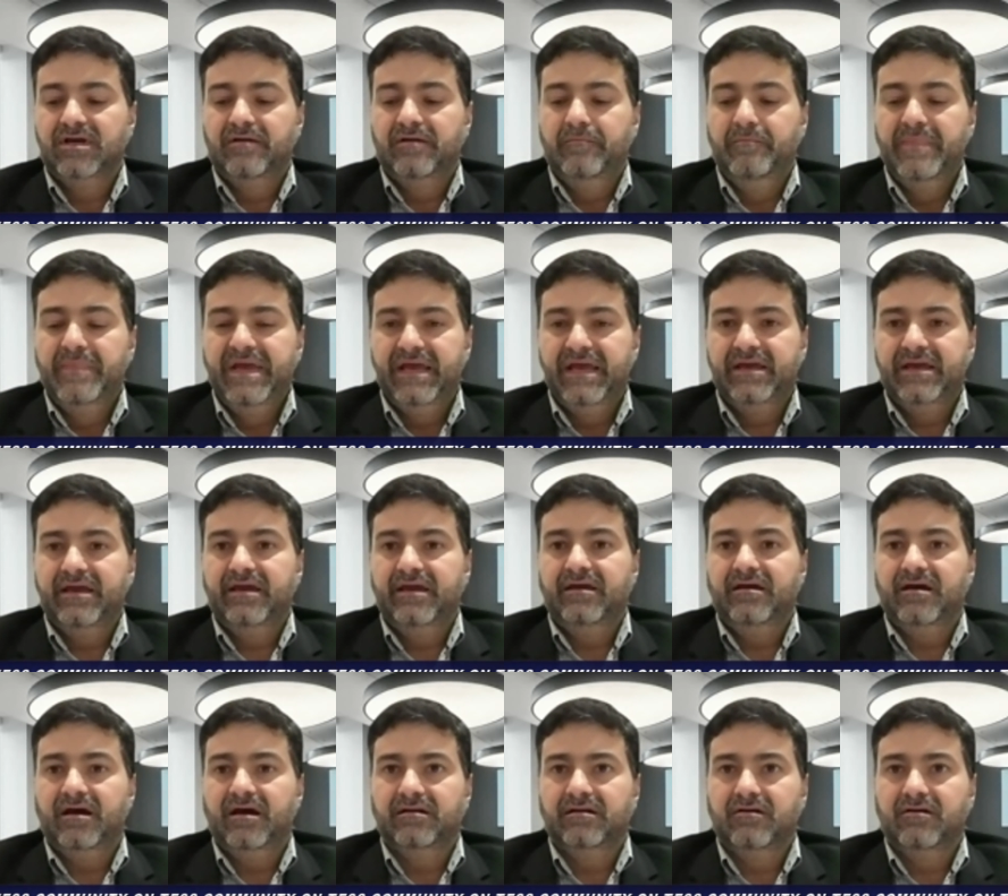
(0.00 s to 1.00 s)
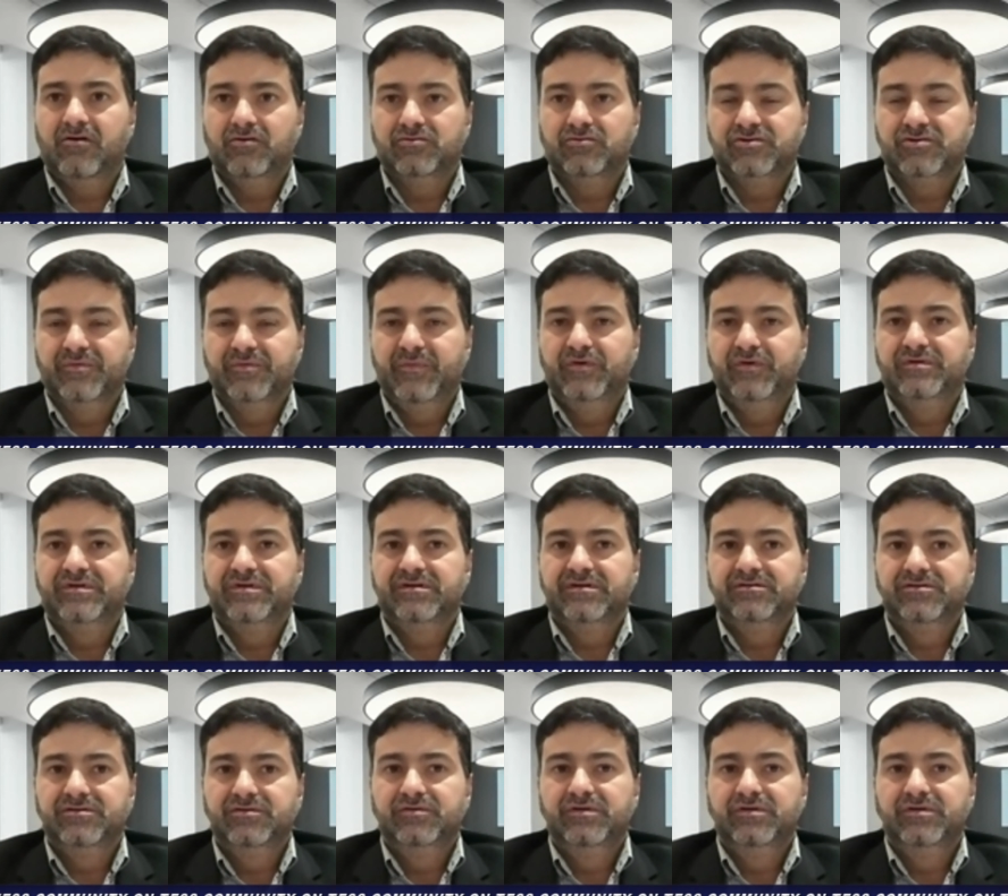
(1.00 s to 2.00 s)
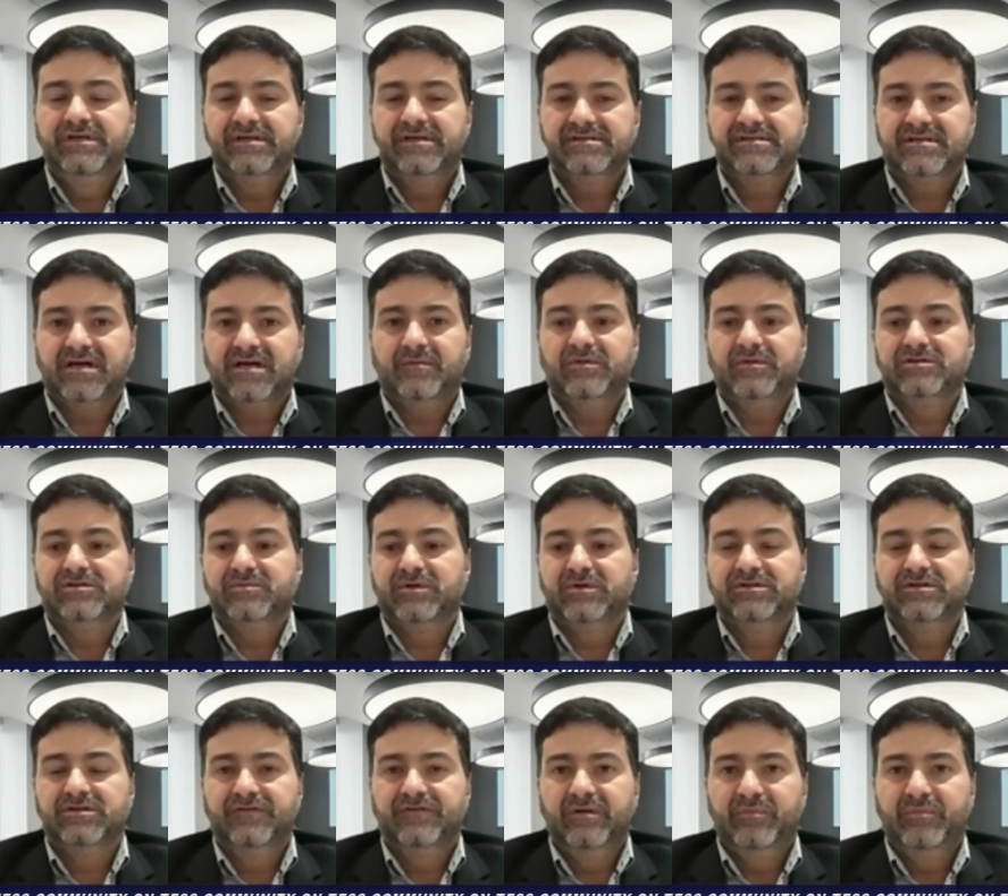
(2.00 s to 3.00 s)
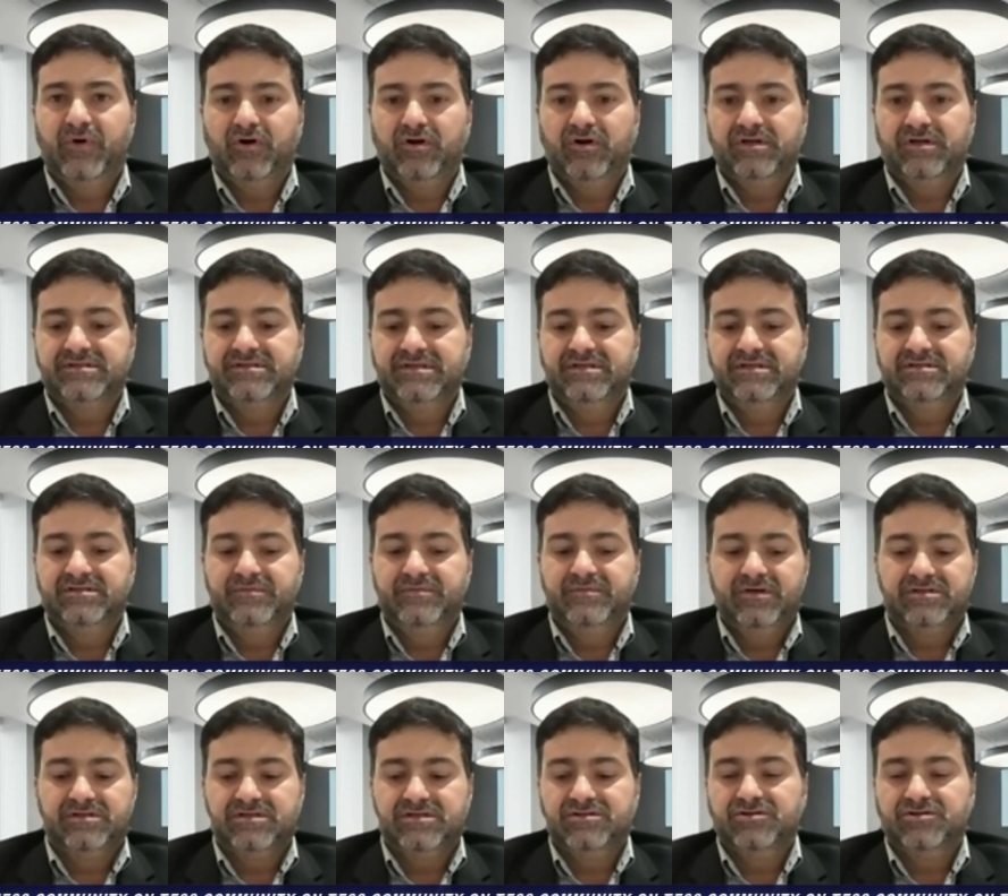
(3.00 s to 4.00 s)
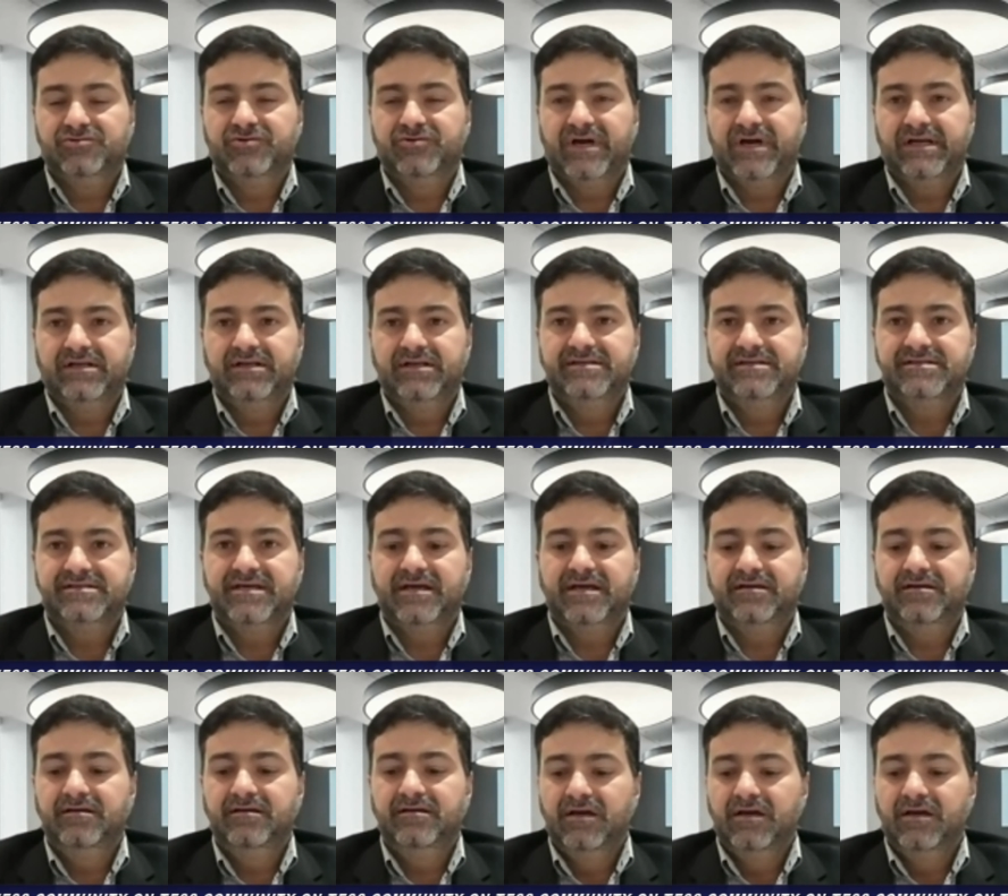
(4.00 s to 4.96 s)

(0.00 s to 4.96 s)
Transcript: making and contributing to the establishment of the policies. Because, as you rightly said,